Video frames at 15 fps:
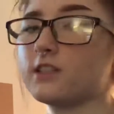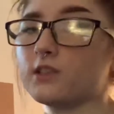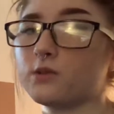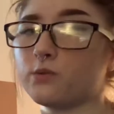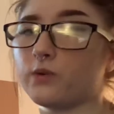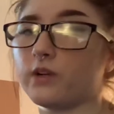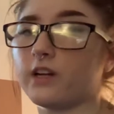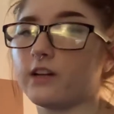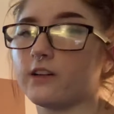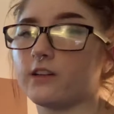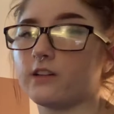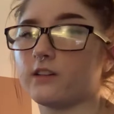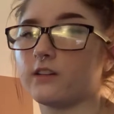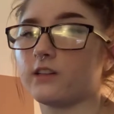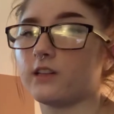is
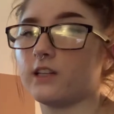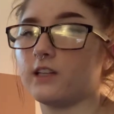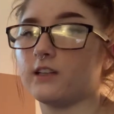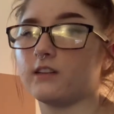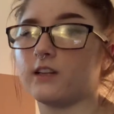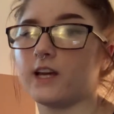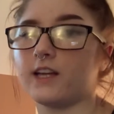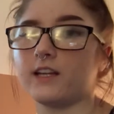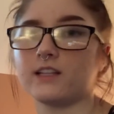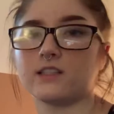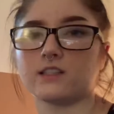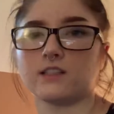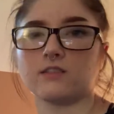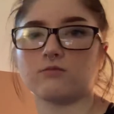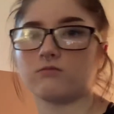where the light
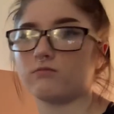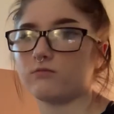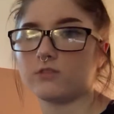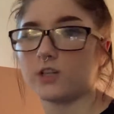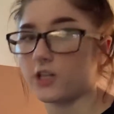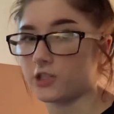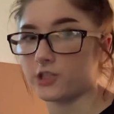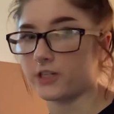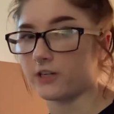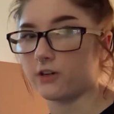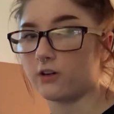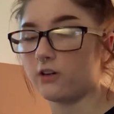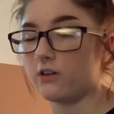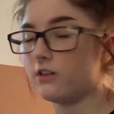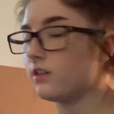isn't touching at
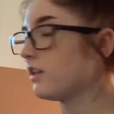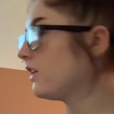all.